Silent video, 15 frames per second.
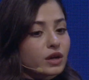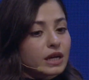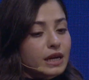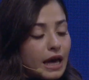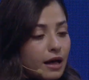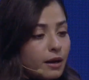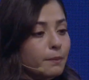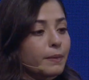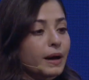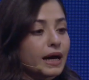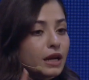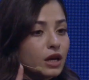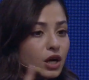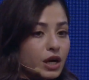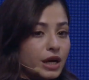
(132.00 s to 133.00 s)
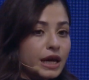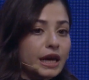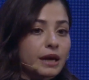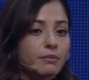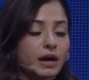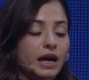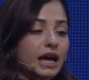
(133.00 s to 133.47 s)
can help by
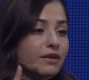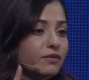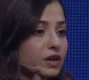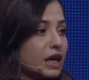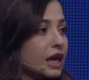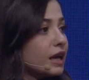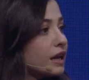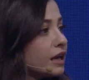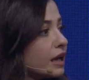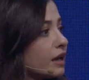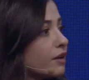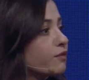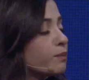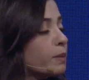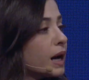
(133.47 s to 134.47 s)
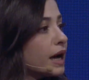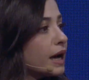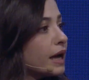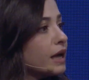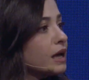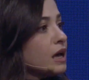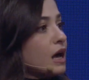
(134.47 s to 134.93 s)
learning, by advocating,
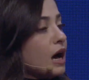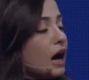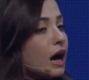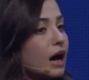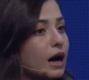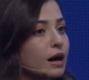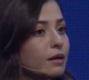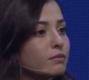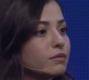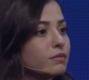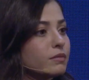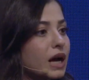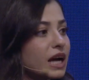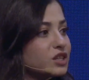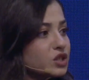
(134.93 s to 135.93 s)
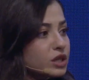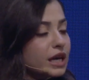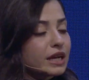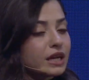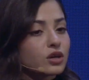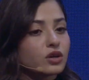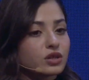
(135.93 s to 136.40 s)
by
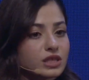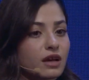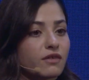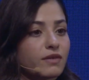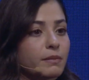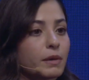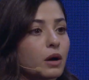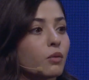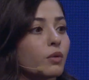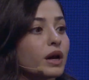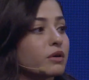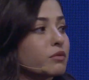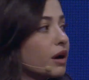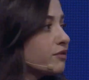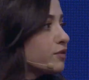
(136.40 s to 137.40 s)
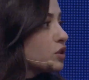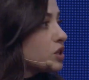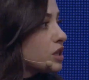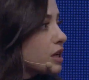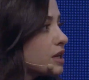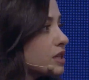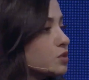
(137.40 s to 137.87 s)
educating yourself about what a
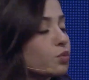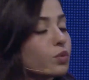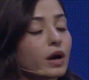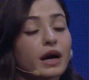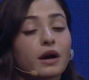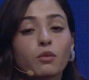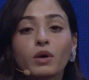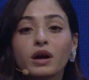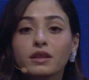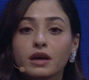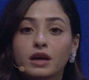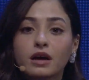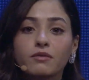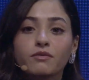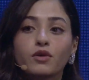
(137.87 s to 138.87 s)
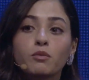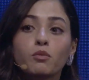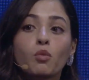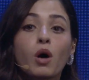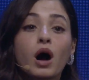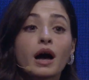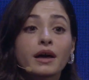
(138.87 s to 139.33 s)
refugee is, where they come
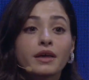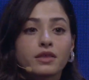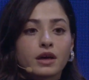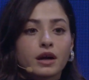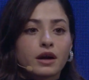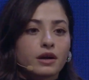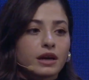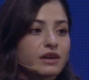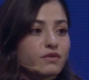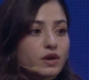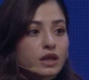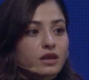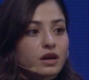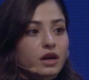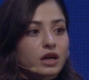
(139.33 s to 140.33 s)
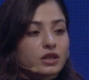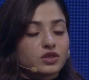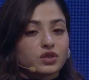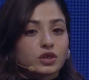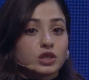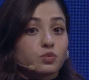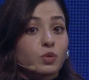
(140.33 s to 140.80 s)
from, why they're leaving their
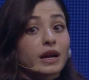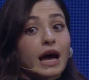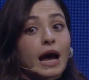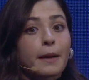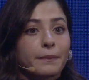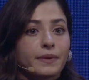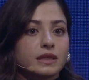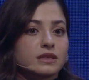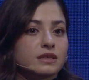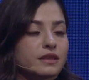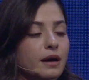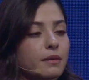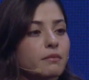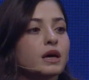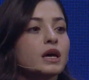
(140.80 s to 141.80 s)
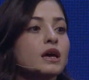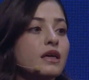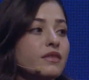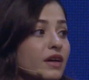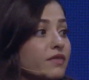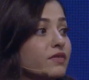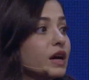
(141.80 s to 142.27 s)
countries, what happened to them
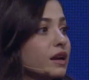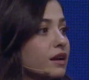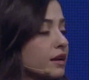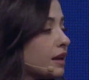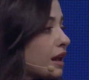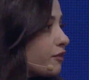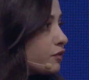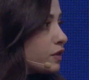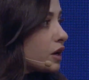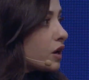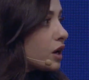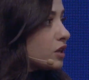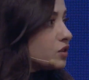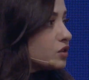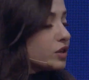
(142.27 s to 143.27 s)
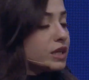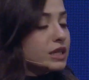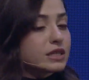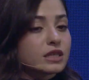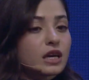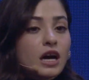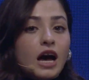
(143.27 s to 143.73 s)
that they left their
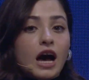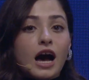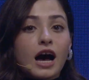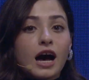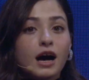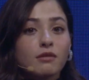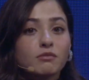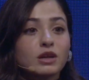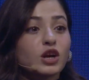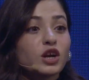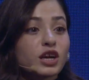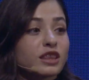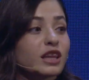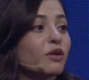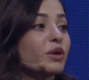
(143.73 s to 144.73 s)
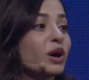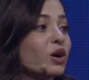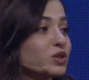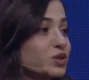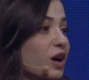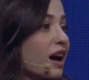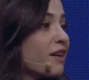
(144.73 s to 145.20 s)
countries, learning that we
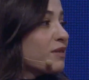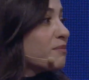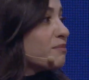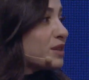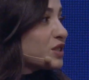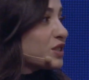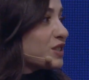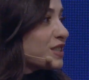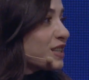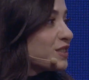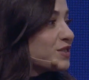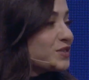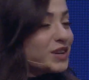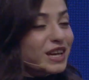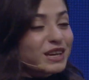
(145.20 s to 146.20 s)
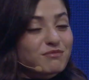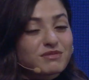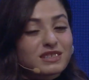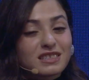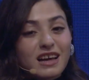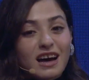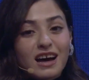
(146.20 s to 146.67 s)
also have ambitions and
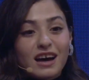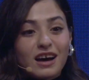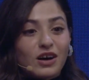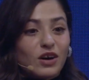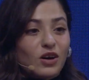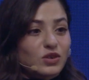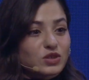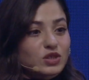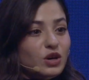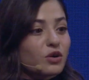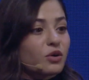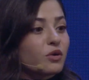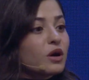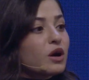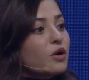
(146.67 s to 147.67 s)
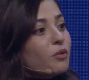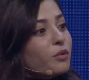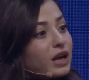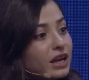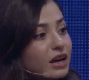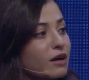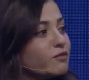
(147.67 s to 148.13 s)
dreams, that also
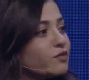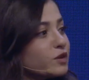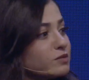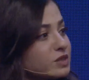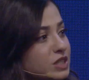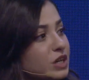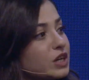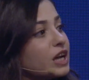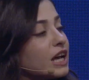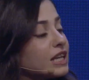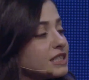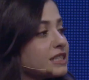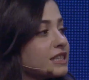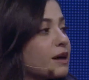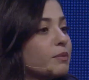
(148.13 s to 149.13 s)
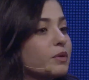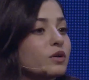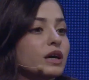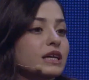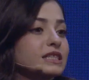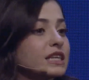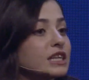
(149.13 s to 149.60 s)
we come from Syria, as
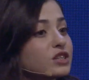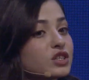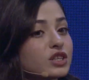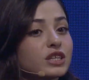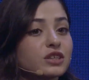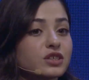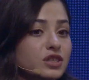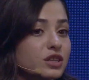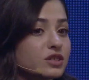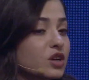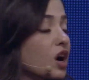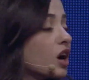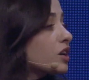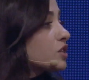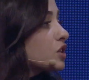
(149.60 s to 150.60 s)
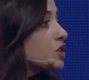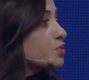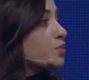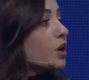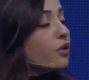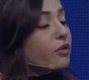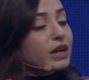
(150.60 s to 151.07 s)
example, as engineers and doctors.
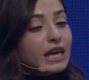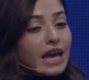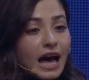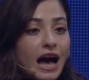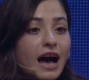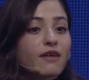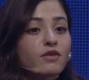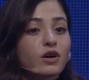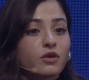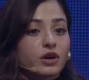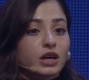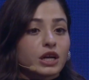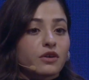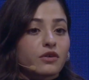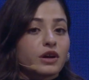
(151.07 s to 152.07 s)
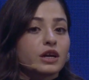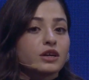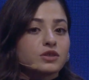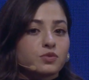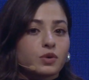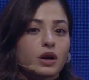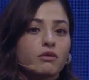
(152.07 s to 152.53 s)
We already have our
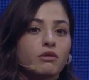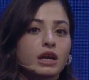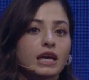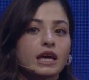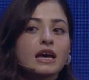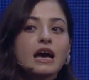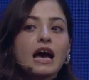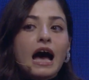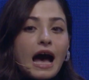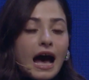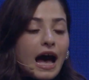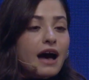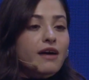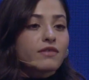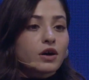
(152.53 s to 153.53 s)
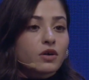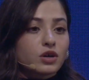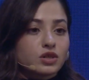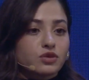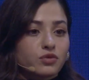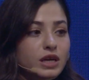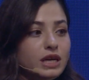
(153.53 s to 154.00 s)
careers, we already have
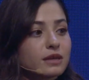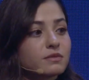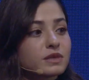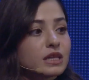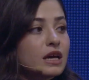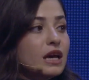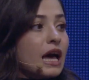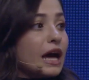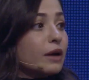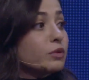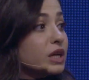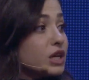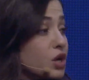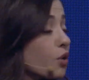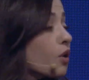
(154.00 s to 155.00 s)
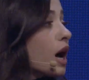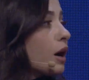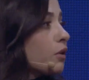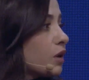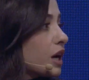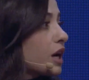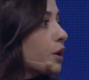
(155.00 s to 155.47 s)
our dreams, and we know
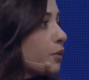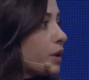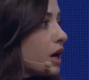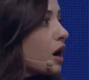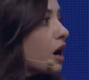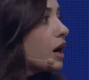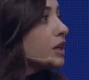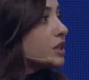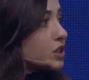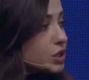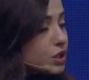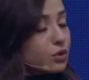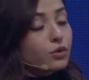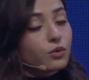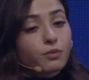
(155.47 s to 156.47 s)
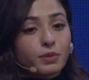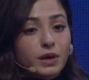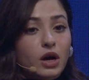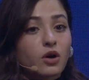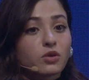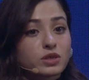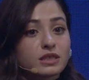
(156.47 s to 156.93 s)
how lucky we are to be
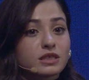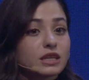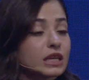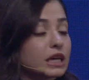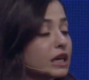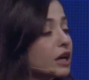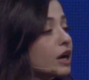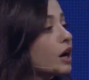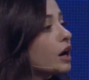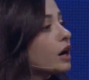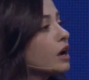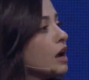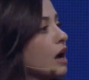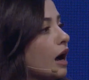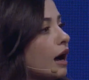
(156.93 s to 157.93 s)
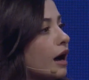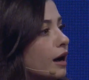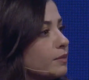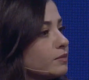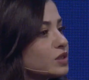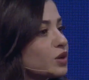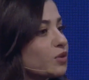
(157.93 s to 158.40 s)
hosted here.
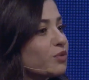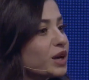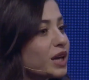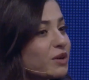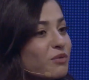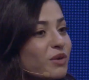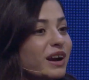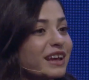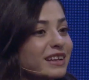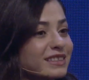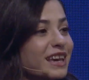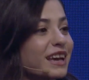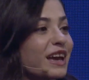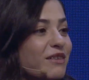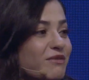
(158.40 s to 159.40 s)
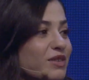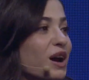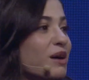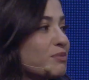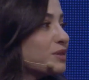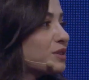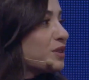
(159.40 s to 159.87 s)
So we want to take every
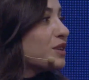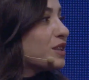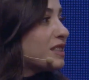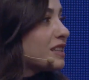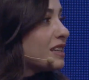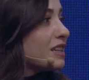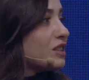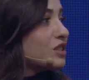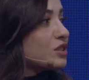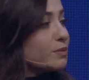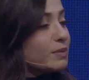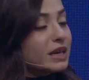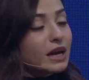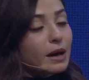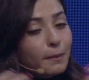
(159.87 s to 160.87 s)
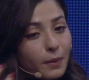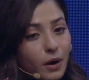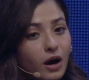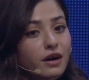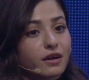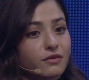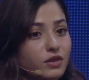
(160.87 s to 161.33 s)
opportunity to be a
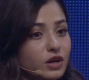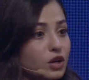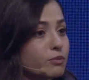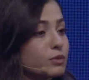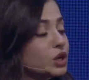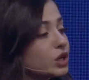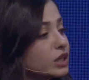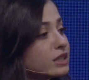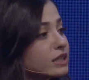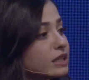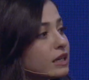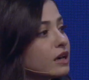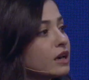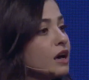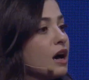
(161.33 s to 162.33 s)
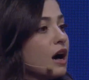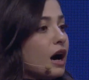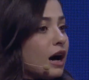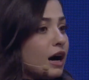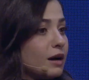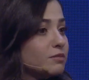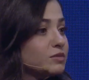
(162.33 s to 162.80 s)
part of the community.
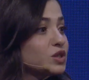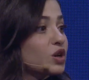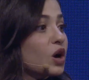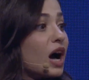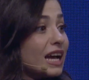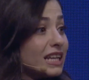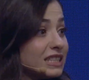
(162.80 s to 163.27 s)
So I